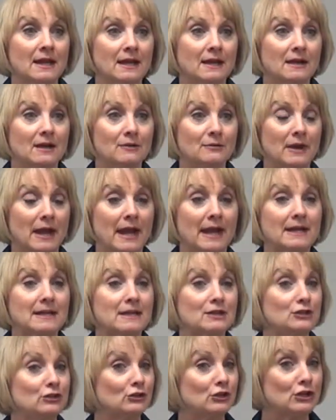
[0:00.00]
All right,
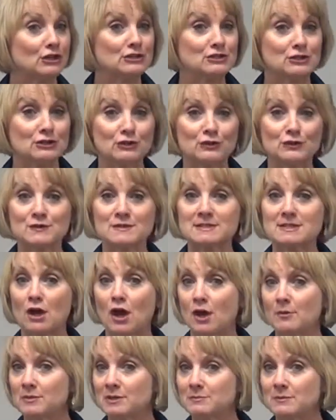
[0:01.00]
and you could use
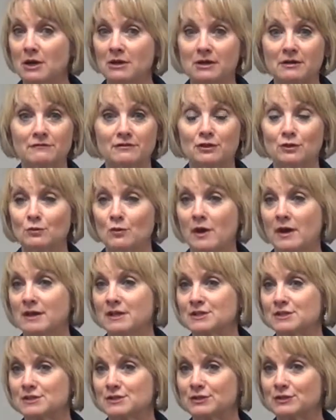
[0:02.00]
almond milk if you
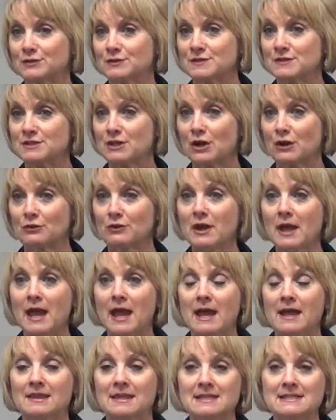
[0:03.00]
wanted to. So
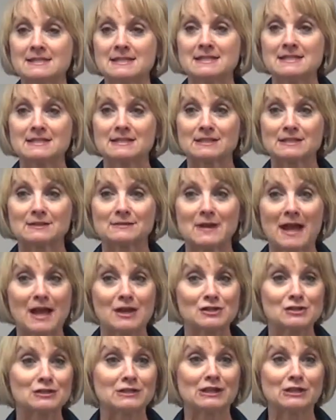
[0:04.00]
this is
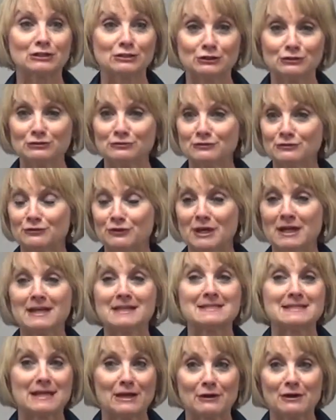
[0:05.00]
actually gluten-free
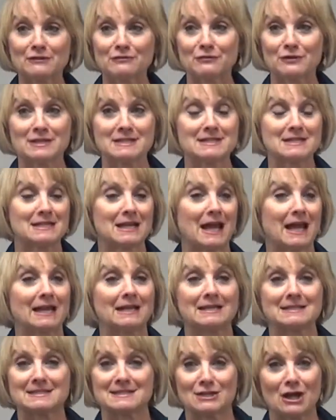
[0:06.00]
and dairy-free
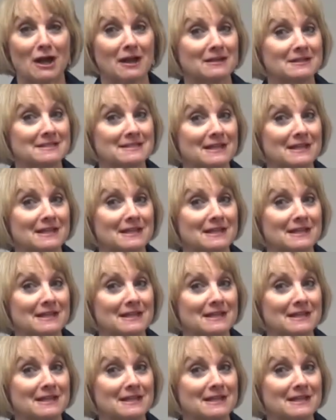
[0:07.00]
tonight. It's not